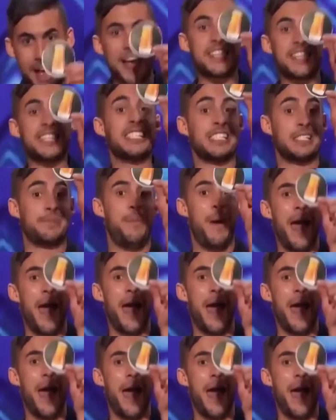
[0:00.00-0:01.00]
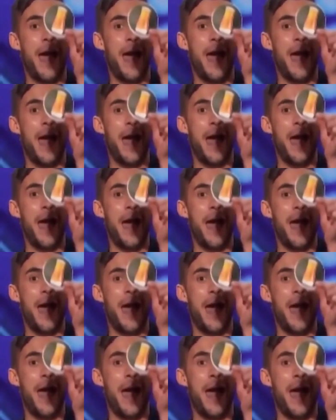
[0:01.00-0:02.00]
where there's a coaster, there's a
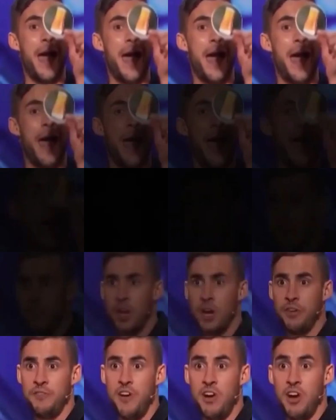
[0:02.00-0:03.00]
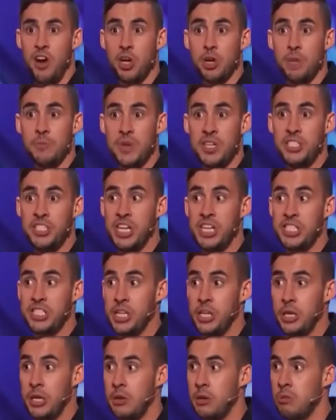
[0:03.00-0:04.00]
beer. So in this act,
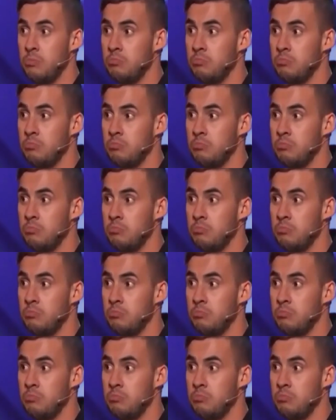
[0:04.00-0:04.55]
before producing a